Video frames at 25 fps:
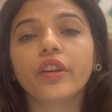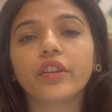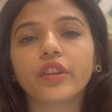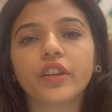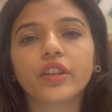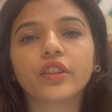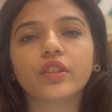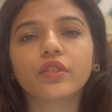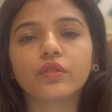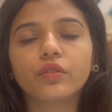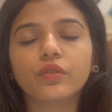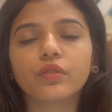
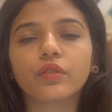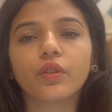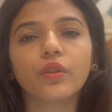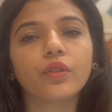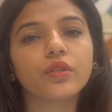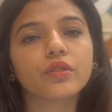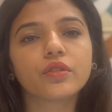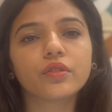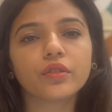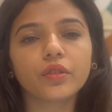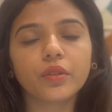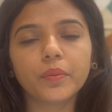it could
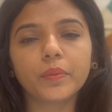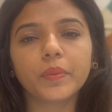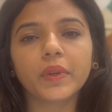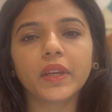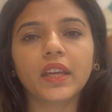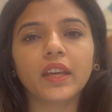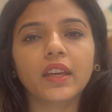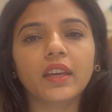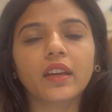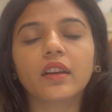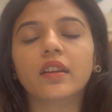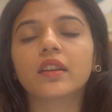also
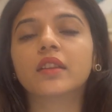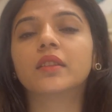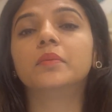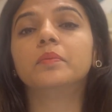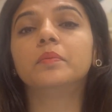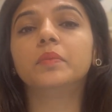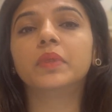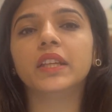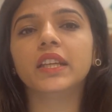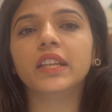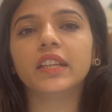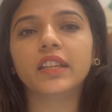be a
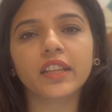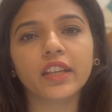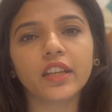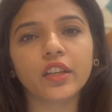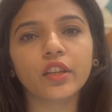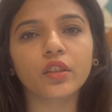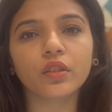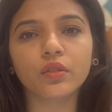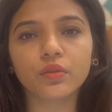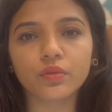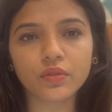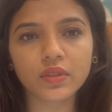completely
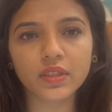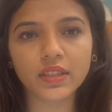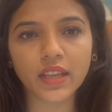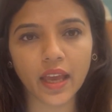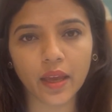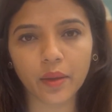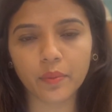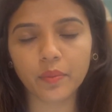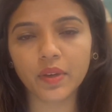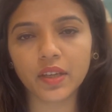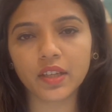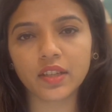new
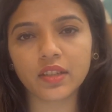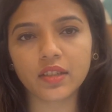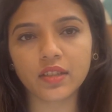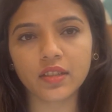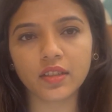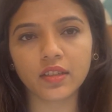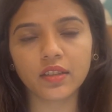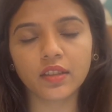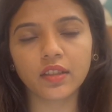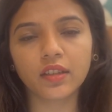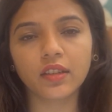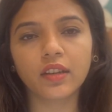segment
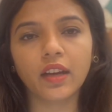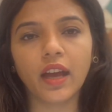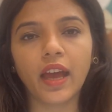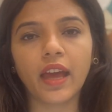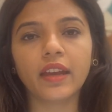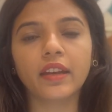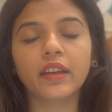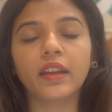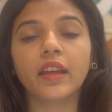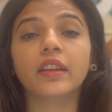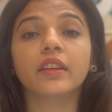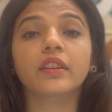
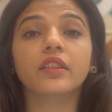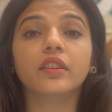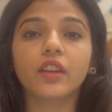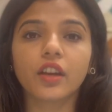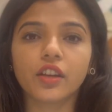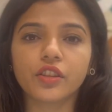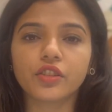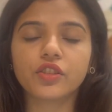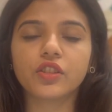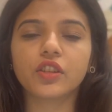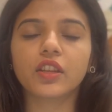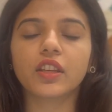and an
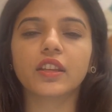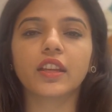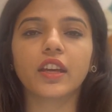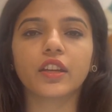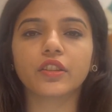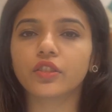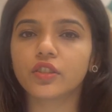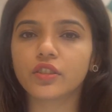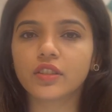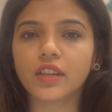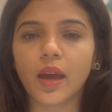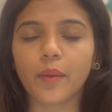industry
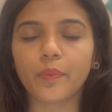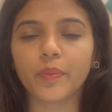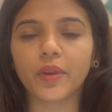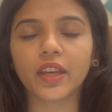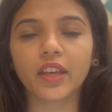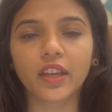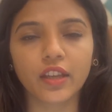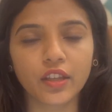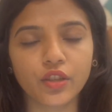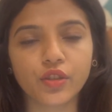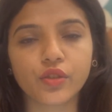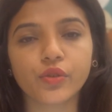that you're
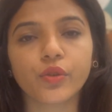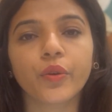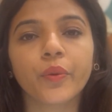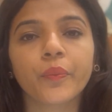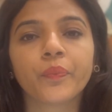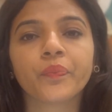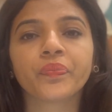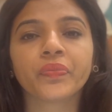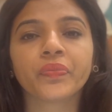tapping into,